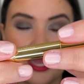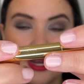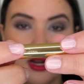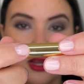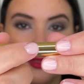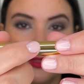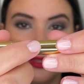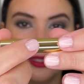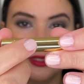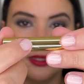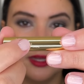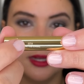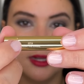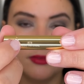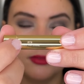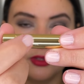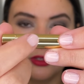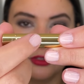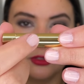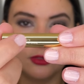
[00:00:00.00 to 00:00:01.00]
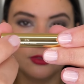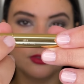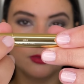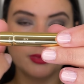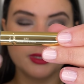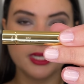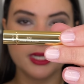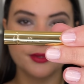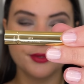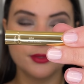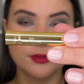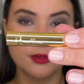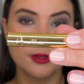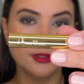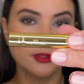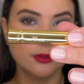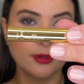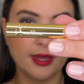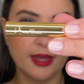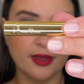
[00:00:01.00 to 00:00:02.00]
And on the side of the tube here, you
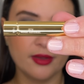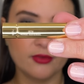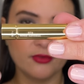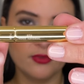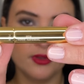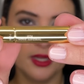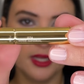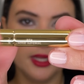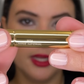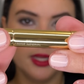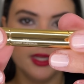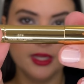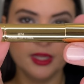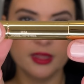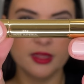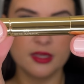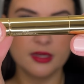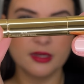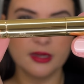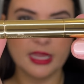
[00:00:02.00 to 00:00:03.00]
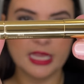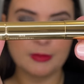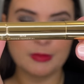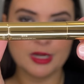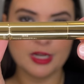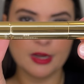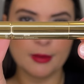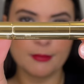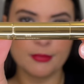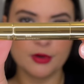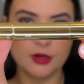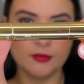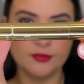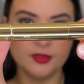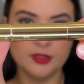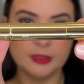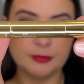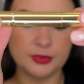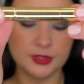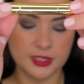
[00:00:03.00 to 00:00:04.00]
also have the name and number
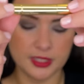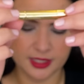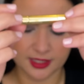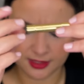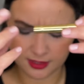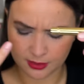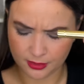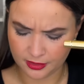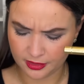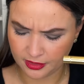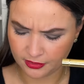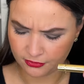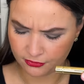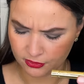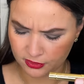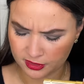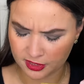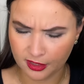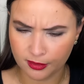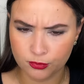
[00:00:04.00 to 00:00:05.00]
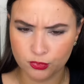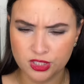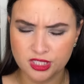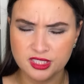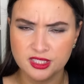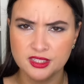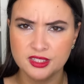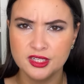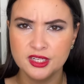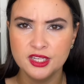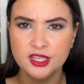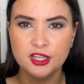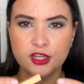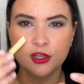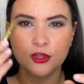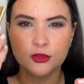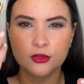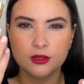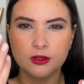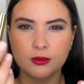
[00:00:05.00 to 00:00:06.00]
of the lipstick. So if for some reason
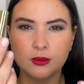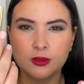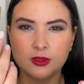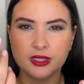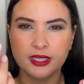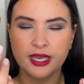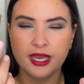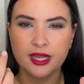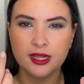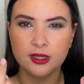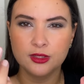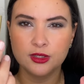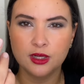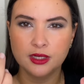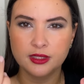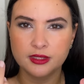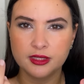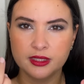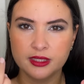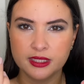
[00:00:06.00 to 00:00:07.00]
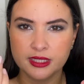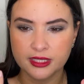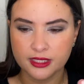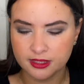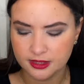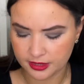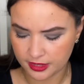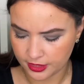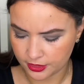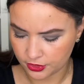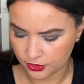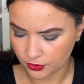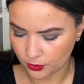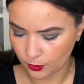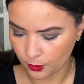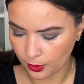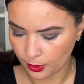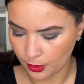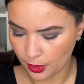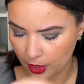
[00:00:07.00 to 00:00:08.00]
you only held on to this and
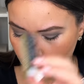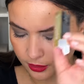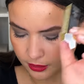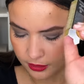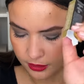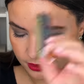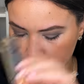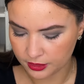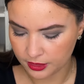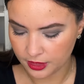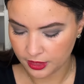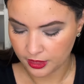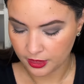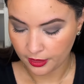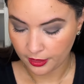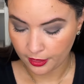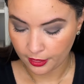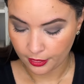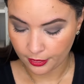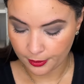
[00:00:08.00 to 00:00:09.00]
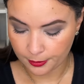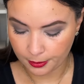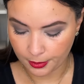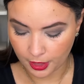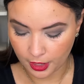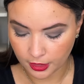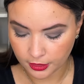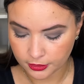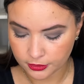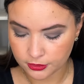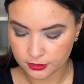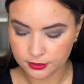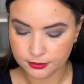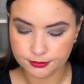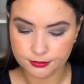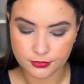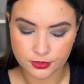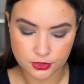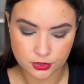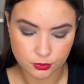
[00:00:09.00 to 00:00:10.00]
you lost the
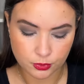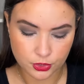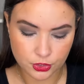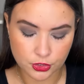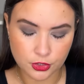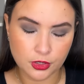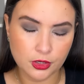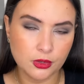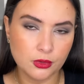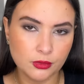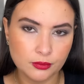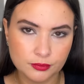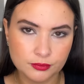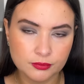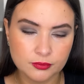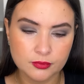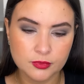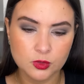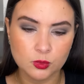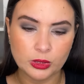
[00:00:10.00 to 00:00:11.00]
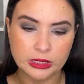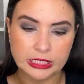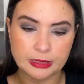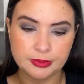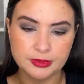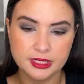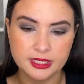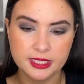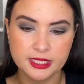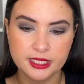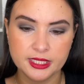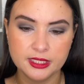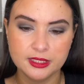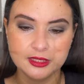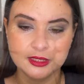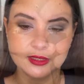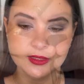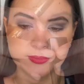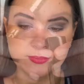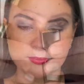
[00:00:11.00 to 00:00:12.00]
box, you would know what lipstick it
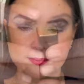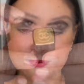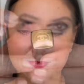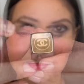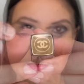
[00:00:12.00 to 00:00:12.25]
is.